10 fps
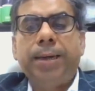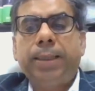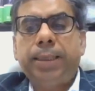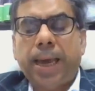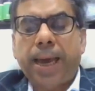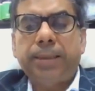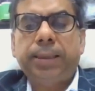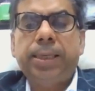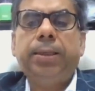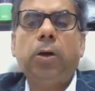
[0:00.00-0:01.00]
and that
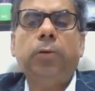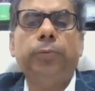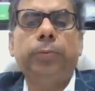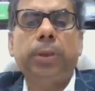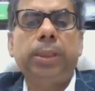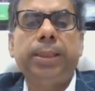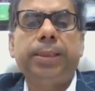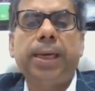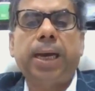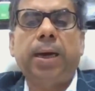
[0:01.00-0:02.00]
agent in
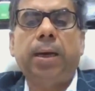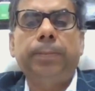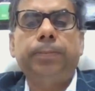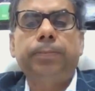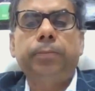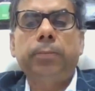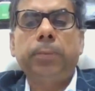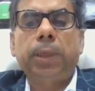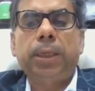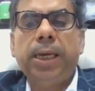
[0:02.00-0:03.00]
India,
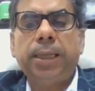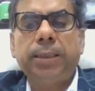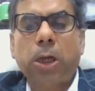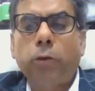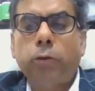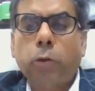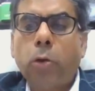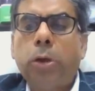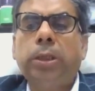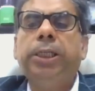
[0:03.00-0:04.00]
he has the
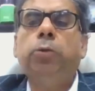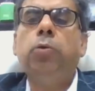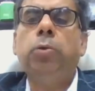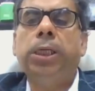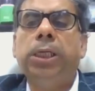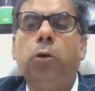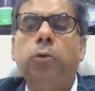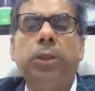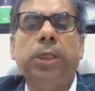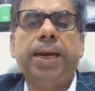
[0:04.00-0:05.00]
authority to
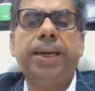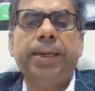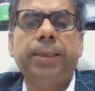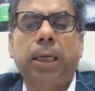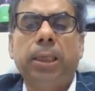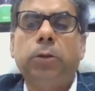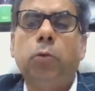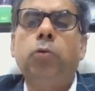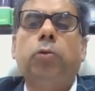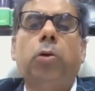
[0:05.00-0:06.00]
negotiate and
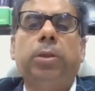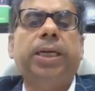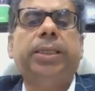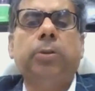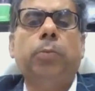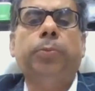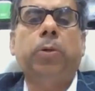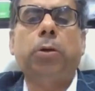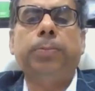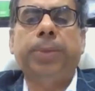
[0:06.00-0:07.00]
conclude contracts
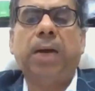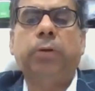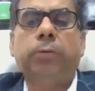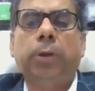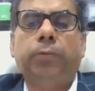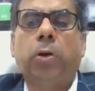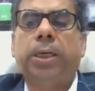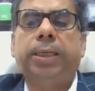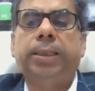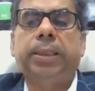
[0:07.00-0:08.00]
on behalf of the
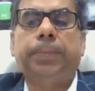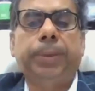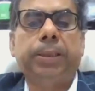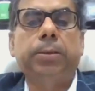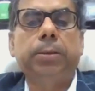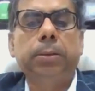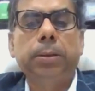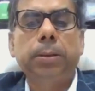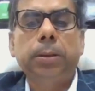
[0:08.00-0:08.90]
foreign enterprise.